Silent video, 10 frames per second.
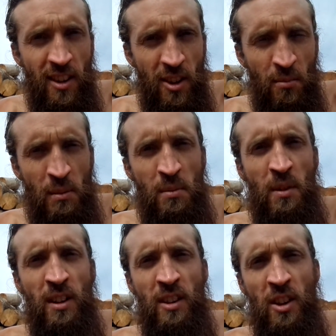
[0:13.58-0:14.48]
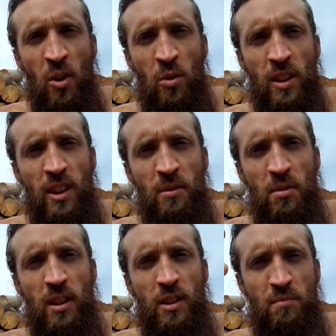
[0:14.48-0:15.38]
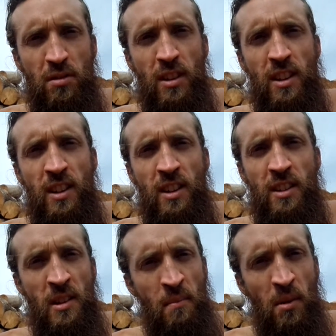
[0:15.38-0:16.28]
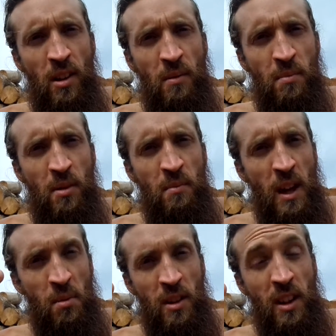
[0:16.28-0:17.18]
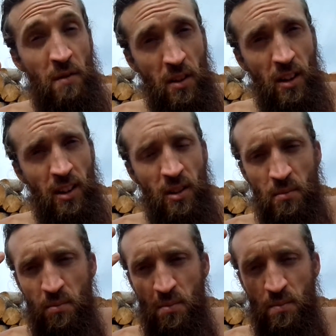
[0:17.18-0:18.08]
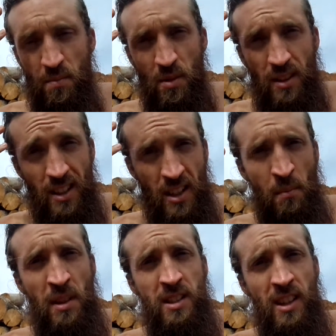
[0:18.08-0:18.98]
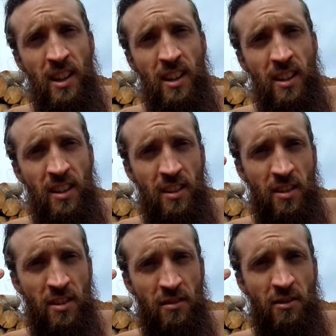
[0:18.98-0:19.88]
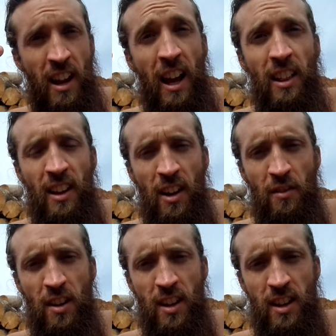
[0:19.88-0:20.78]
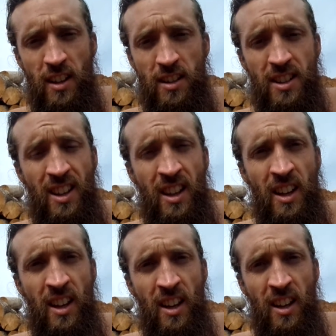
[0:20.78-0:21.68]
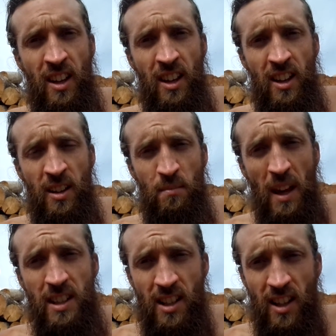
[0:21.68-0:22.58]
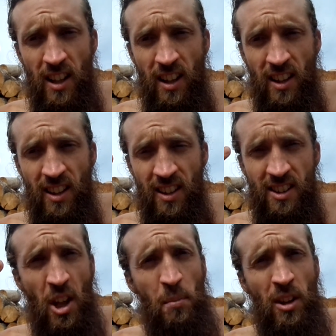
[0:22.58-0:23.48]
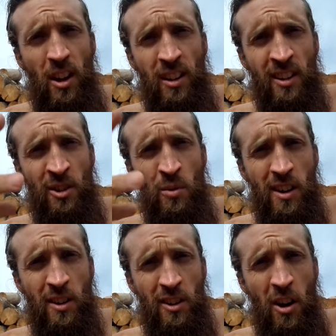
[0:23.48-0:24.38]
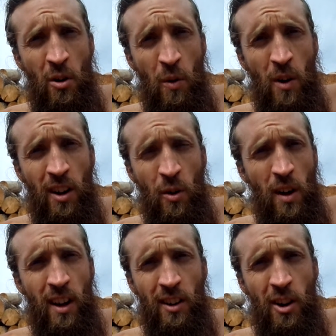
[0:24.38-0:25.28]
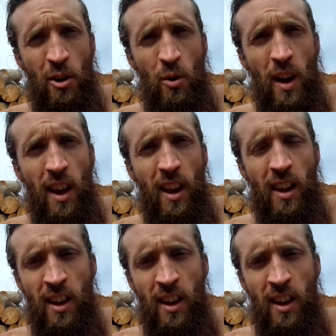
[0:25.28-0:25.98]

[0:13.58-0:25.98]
some people might know this, but it's pretty simple, but maybe difficult. But the simplistic reality of it is basically stop talking or walk away or go away.